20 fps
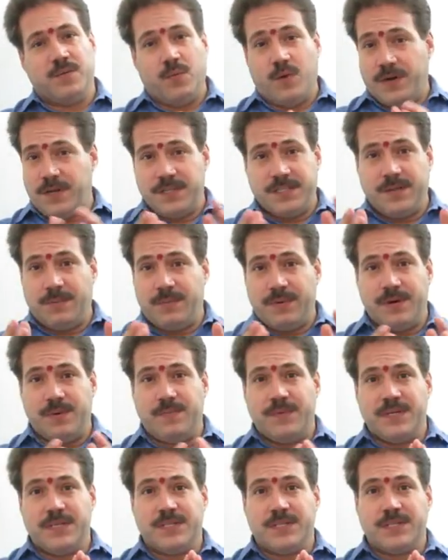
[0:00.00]
What is the
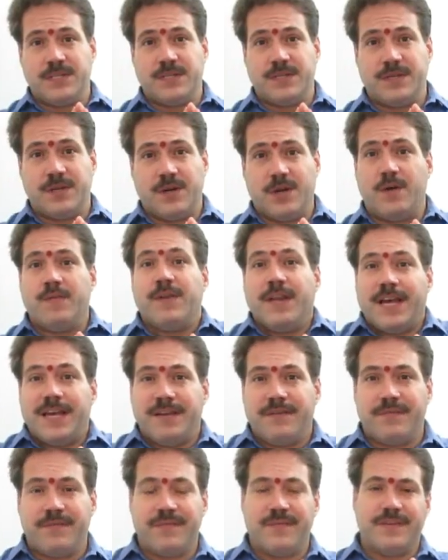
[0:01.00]
purpose of
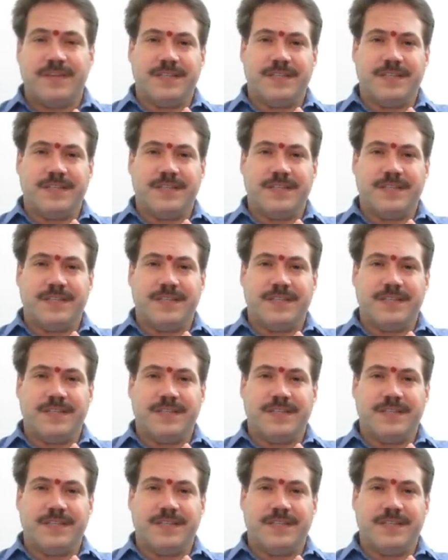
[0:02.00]
life?